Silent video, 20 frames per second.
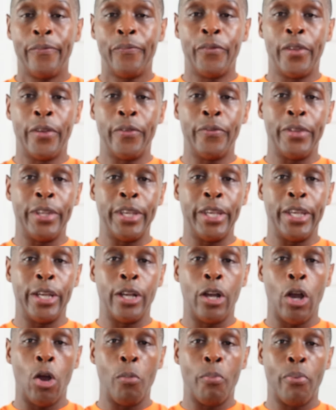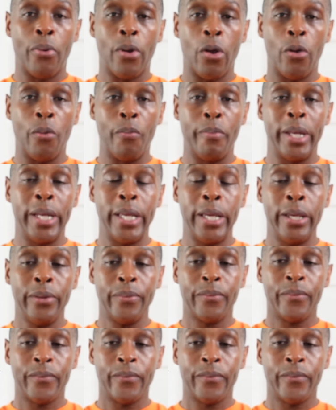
than the GoPro Mini.